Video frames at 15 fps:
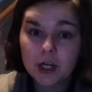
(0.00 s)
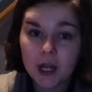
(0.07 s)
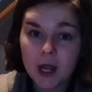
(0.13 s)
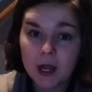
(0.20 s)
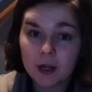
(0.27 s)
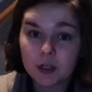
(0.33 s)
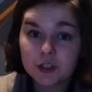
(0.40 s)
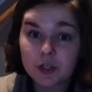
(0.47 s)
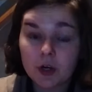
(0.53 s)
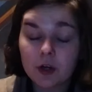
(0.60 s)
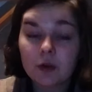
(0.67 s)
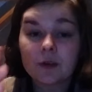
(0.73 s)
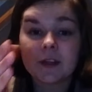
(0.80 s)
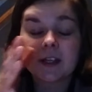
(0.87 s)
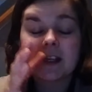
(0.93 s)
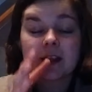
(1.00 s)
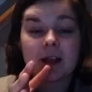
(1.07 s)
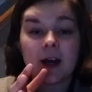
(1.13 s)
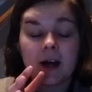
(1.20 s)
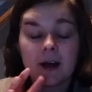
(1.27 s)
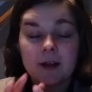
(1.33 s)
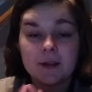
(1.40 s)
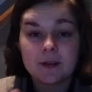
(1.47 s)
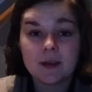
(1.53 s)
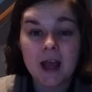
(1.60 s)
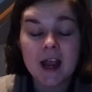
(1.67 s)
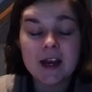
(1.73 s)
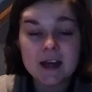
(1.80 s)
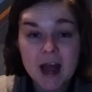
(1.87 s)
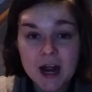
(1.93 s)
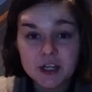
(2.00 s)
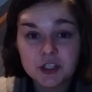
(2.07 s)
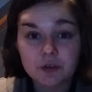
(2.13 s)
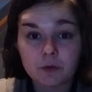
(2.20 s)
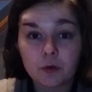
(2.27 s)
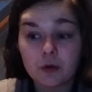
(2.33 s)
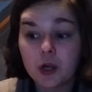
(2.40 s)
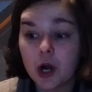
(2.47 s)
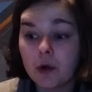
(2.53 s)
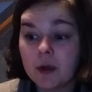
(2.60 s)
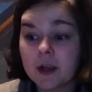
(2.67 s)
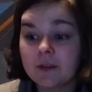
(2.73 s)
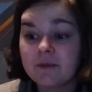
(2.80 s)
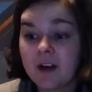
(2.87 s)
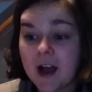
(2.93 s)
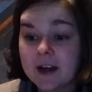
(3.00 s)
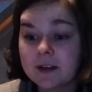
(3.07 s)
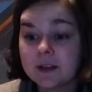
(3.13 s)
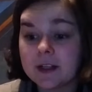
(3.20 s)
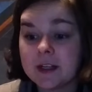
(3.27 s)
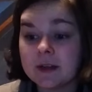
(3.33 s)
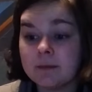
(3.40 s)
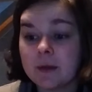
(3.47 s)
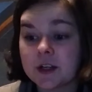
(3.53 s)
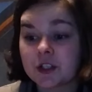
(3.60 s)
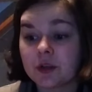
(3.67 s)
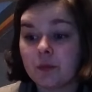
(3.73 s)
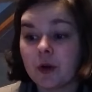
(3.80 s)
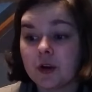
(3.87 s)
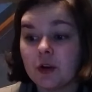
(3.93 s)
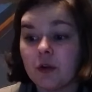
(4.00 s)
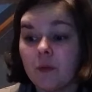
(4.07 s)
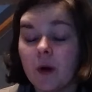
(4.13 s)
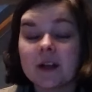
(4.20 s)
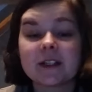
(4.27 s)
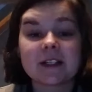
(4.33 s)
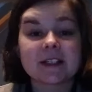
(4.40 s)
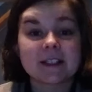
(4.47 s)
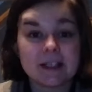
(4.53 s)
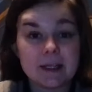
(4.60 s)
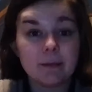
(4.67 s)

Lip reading: and starting on the A natural, going finally in measure 101 to C